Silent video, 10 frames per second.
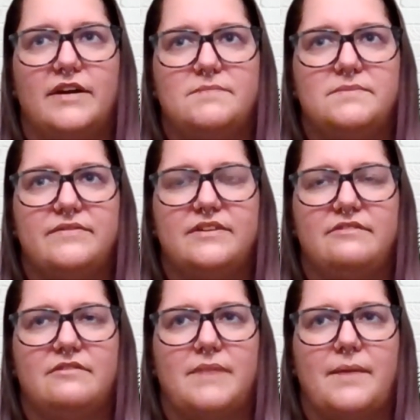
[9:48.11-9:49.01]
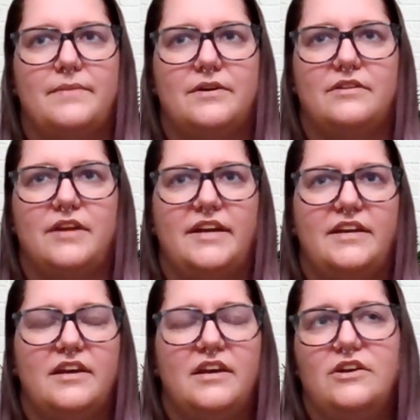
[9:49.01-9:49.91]
I specifically remember like
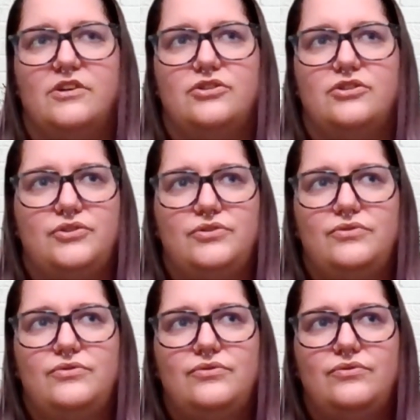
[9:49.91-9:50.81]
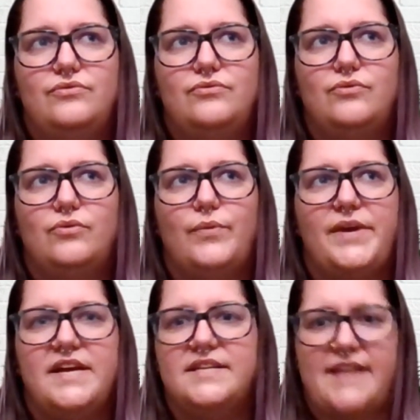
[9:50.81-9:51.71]
2
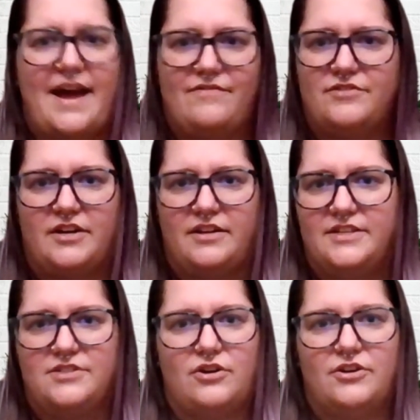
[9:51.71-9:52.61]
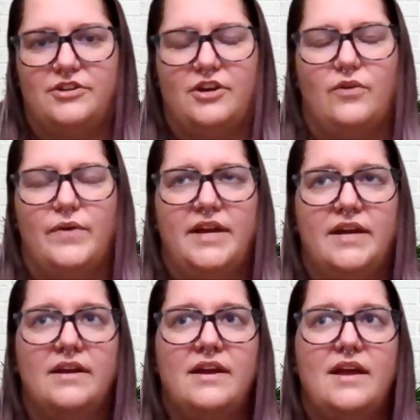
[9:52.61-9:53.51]
weeks after I like started
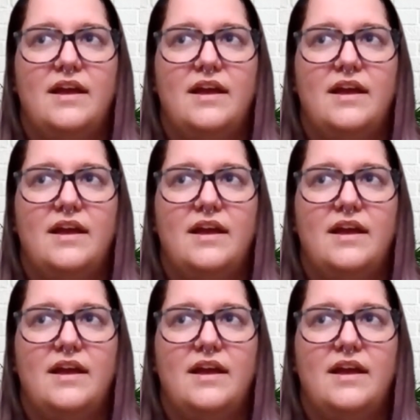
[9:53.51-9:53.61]
going.